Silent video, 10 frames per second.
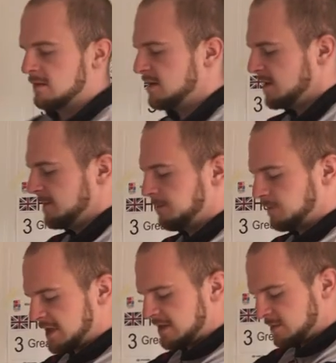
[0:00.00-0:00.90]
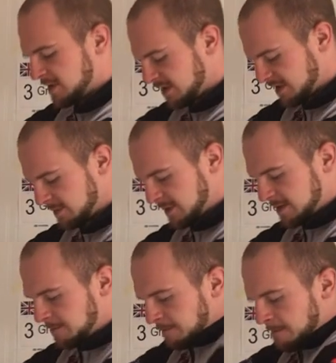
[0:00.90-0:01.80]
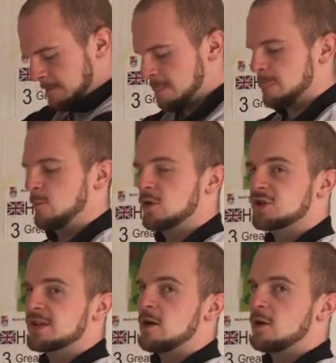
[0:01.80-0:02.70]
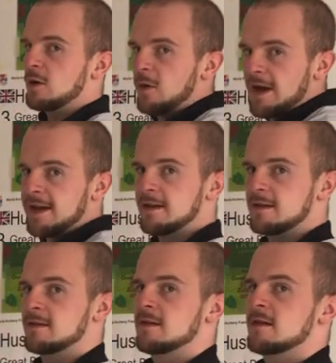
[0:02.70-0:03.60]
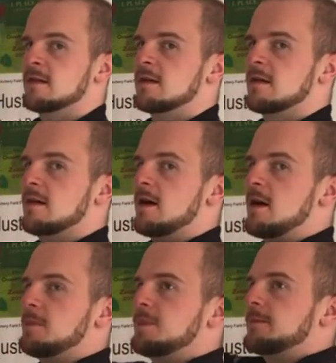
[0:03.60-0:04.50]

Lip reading: See, this position I'm in, push that all away, up,